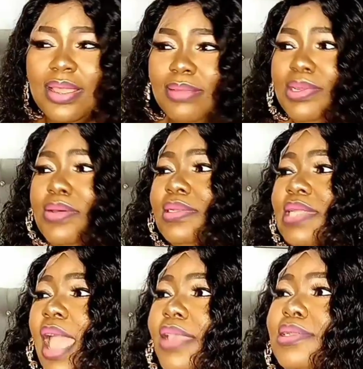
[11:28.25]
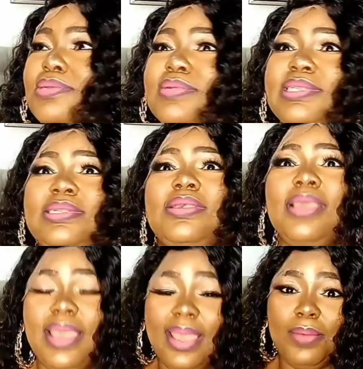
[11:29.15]
because I used to see
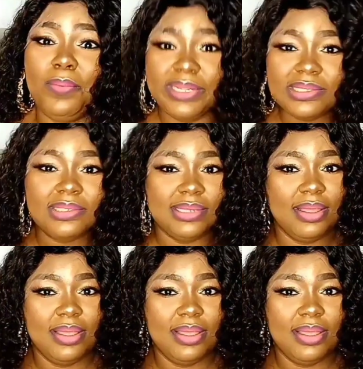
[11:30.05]
hair with